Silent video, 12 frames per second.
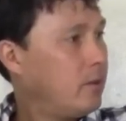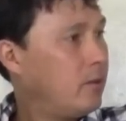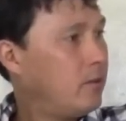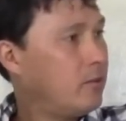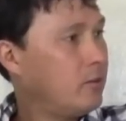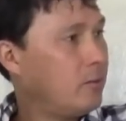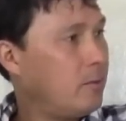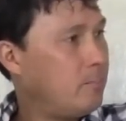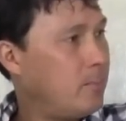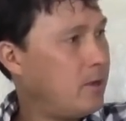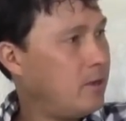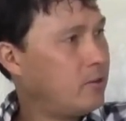And this is a little
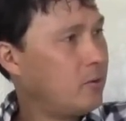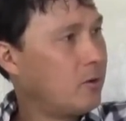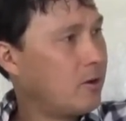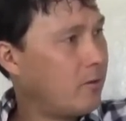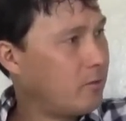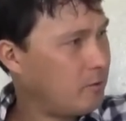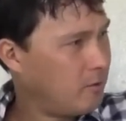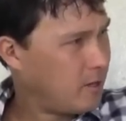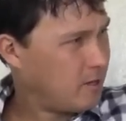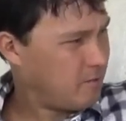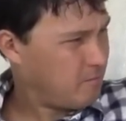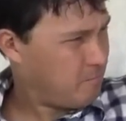bit big, so we're going to have to
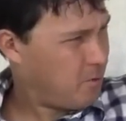like